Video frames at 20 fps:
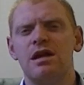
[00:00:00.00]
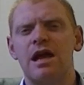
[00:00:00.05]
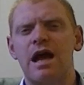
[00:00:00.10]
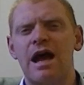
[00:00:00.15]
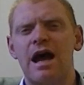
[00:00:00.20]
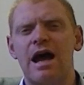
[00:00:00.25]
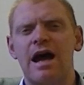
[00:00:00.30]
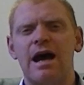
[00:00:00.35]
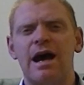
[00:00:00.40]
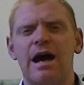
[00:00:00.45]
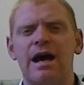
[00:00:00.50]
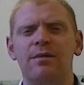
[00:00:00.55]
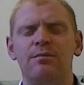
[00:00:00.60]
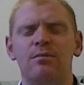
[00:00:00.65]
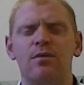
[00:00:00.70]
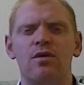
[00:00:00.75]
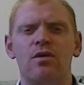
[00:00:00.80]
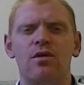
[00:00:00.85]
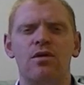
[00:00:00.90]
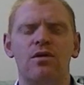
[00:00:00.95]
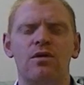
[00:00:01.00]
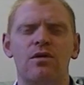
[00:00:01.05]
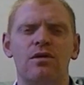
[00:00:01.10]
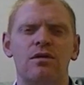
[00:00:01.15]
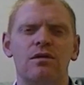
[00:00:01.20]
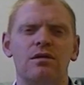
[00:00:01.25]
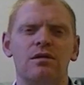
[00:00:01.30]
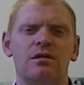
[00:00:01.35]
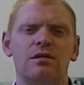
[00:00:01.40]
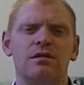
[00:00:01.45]
and more.
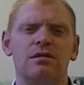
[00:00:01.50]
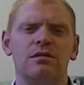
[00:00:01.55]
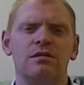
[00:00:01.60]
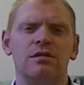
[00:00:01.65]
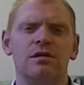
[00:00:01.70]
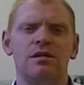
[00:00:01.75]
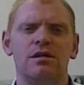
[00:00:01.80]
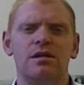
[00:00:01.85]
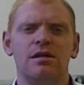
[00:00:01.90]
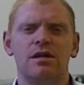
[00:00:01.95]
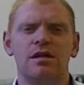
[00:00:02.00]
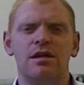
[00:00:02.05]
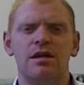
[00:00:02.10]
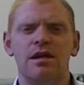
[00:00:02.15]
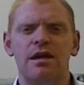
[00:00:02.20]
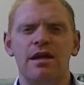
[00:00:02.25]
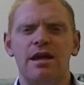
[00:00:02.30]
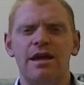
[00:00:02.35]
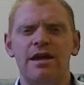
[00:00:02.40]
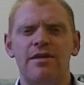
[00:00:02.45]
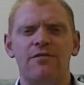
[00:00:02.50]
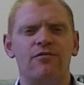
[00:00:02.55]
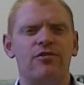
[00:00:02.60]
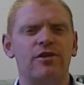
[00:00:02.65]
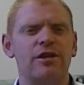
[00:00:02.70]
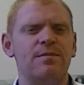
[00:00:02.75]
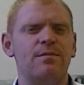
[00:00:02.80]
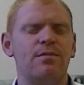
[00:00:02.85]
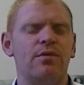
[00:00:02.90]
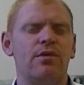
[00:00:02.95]

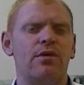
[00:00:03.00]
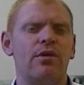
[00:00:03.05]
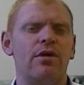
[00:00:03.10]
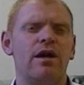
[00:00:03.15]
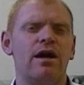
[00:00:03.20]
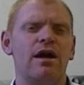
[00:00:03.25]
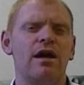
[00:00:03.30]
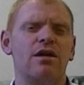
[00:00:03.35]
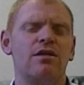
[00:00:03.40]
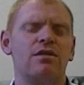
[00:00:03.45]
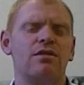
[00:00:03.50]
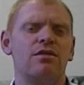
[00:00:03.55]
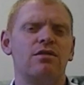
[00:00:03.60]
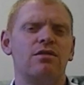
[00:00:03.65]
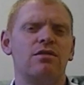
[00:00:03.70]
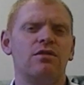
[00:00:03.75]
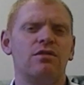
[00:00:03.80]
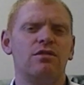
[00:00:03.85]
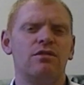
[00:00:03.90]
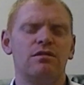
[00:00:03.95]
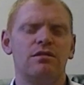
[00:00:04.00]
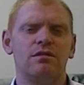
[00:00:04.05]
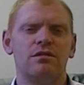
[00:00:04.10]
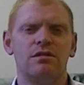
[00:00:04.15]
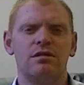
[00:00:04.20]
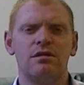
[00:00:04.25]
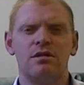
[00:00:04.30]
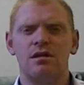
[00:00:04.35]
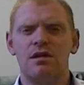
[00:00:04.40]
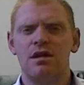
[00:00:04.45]
Every breath
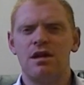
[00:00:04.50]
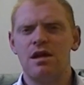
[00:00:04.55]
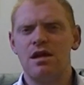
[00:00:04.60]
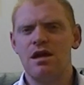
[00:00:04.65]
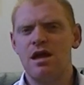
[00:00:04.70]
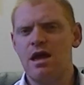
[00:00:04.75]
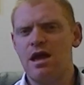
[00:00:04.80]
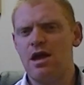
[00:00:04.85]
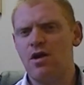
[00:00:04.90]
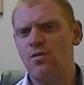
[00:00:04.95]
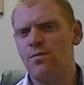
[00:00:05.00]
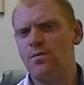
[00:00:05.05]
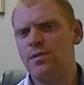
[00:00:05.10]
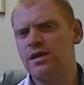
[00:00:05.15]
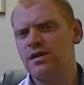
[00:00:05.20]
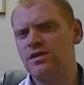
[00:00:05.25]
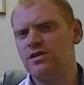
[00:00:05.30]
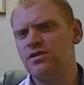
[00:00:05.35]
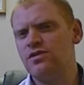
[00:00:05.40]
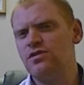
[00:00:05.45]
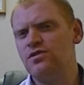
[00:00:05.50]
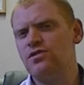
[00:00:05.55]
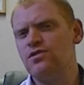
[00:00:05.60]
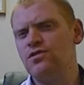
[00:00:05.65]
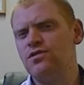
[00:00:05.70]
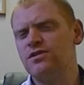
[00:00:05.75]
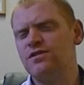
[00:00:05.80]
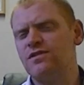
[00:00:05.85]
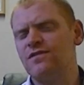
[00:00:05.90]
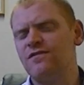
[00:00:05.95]
helping
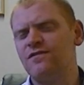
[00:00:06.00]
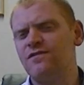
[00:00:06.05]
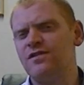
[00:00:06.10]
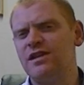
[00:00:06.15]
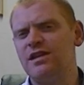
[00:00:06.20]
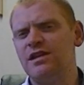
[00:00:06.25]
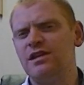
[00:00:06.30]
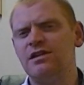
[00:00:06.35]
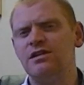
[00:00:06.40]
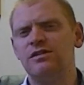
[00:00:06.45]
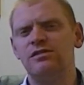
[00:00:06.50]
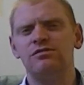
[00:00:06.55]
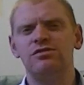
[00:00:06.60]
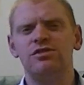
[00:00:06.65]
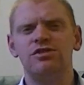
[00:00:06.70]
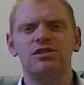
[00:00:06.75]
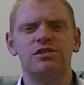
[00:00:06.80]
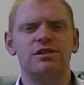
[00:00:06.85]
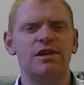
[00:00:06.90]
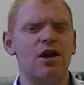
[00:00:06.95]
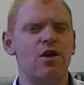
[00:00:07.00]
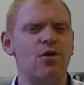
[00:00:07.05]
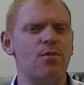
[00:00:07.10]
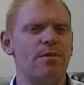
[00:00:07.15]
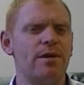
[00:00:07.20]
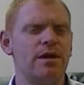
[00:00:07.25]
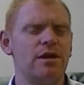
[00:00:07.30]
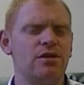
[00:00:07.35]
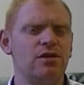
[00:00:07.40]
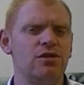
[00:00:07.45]
you to feel, just
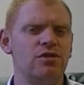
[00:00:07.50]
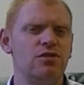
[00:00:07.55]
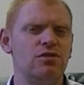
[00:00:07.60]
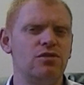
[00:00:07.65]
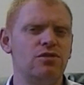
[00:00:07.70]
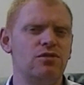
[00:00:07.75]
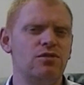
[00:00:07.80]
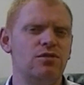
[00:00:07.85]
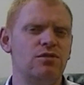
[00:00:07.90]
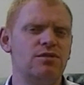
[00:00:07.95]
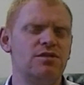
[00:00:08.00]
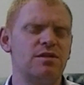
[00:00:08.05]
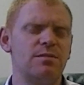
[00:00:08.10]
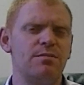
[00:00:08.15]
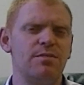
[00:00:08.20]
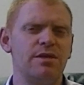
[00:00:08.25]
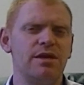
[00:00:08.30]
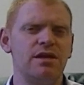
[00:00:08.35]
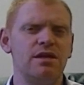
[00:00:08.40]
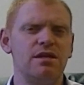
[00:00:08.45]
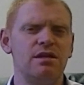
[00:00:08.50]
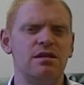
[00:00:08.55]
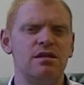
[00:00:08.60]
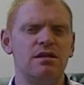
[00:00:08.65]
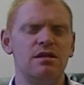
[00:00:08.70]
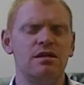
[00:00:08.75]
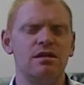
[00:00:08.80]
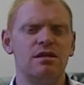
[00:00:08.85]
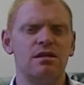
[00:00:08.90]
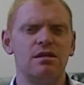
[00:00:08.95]
helping you to be
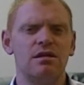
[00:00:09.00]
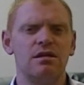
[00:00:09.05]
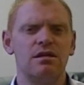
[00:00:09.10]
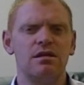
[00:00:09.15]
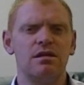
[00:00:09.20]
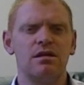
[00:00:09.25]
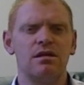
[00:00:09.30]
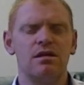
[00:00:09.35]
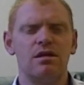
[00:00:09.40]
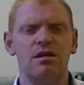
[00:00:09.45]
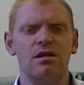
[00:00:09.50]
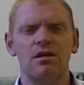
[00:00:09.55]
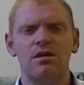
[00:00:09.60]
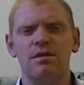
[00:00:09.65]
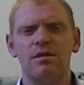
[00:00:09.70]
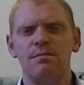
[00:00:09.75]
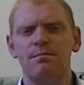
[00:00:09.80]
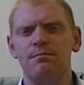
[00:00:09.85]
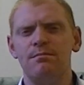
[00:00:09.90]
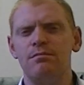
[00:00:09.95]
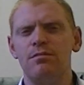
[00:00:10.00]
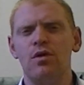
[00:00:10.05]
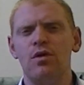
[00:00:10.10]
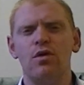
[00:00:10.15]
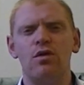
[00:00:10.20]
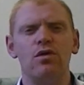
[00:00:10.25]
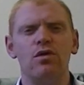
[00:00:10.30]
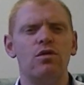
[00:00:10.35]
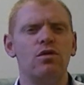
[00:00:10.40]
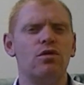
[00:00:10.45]

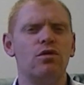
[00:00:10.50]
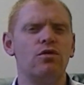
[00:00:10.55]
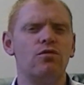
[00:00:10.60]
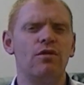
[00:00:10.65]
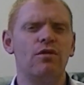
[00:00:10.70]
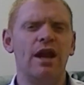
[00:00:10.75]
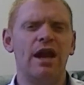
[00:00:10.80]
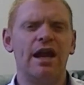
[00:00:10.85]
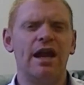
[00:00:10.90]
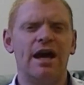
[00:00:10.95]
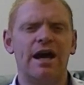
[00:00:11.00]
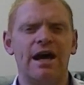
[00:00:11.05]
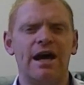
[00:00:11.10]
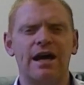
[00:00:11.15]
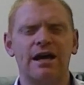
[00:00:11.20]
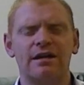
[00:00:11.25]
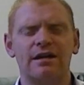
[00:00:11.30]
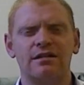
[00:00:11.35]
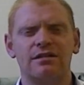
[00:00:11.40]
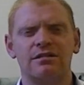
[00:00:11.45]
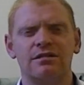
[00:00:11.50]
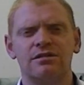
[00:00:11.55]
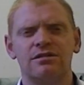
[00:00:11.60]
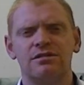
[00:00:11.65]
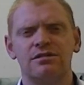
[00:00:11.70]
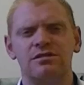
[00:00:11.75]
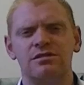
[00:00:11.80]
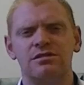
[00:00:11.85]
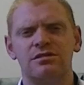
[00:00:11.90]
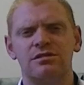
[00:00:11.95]
more
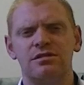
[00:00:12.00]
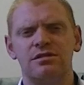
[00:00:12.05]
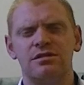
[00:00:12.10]
relaxed.